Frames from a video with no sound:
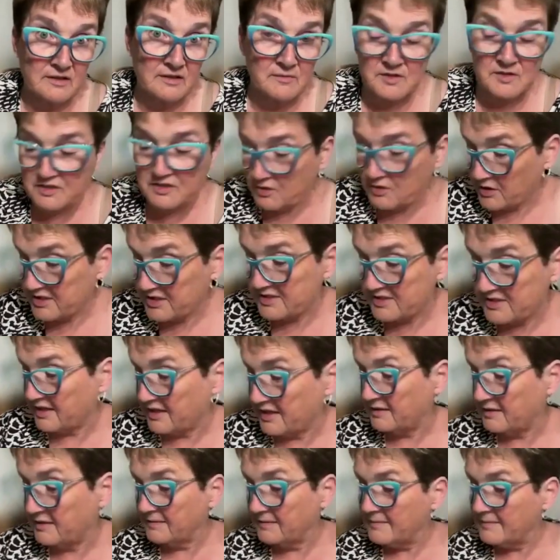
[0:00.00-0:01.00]
I'm so
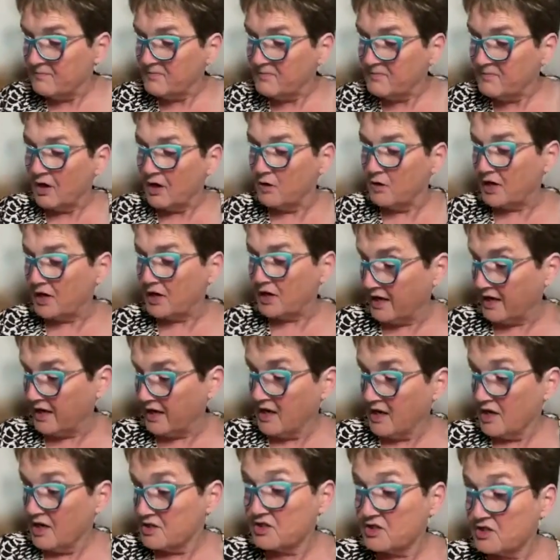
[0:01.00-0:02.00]
excited. Okay.
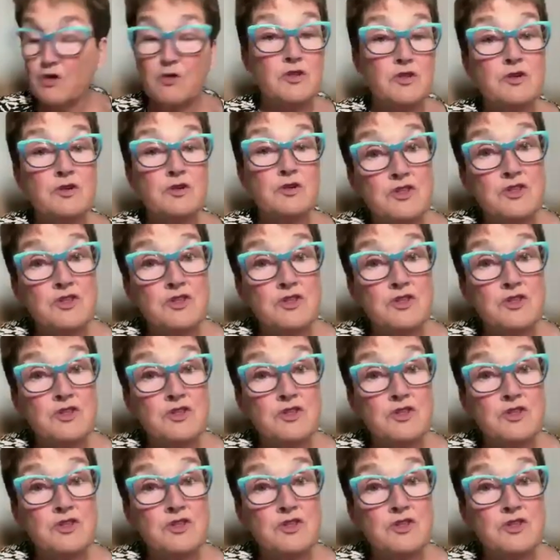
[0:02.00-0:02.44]
So those